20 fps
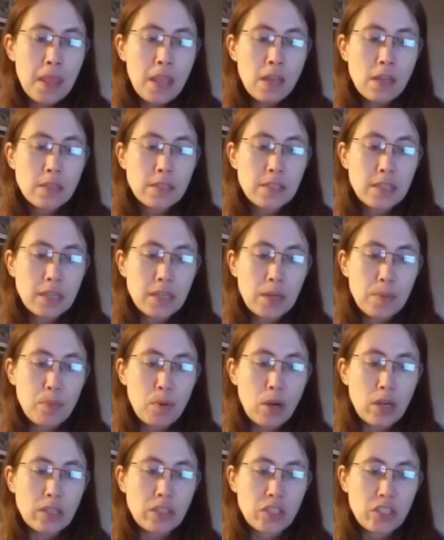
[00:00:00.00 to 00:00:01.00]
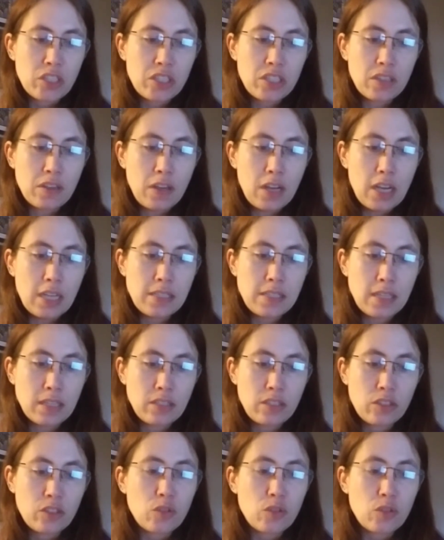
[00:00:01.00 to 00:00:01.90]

Sunday brunch, scented